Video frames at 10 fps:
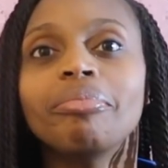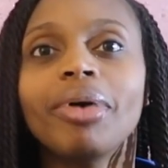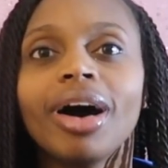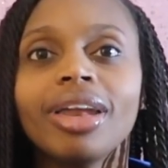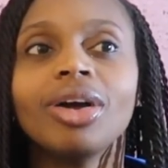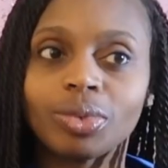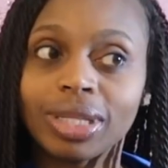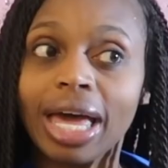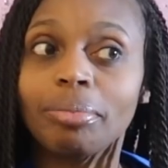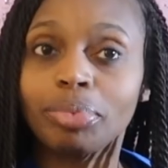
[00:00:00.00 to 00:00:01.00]
But when
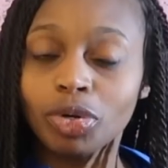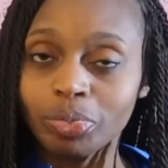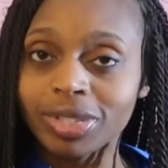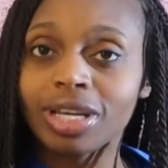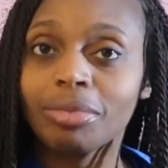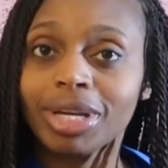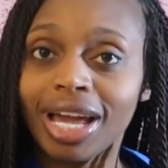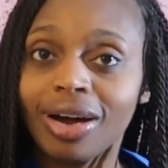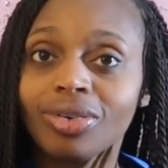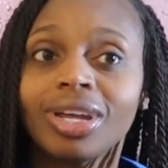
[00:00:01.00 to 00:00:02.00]
that poop is coming
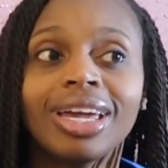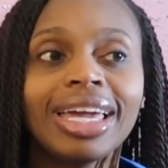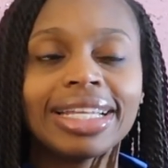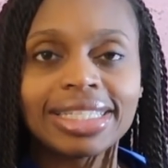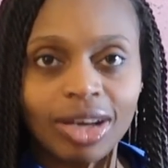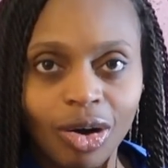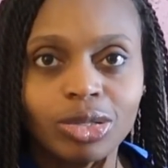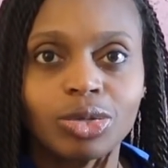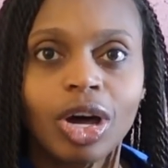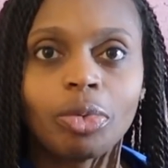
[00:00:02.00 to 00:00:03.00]
out, it's
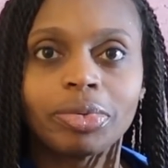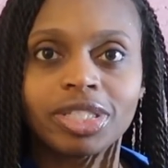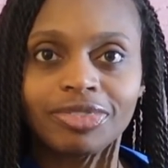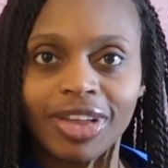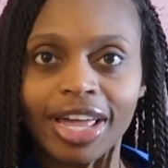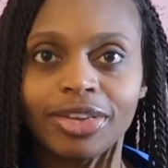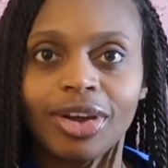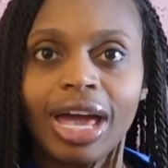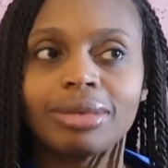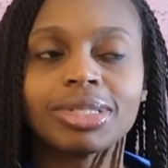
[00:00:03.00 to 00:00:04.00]
also helping to flatten
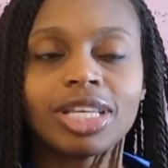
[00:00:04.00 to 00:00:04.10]
your abs.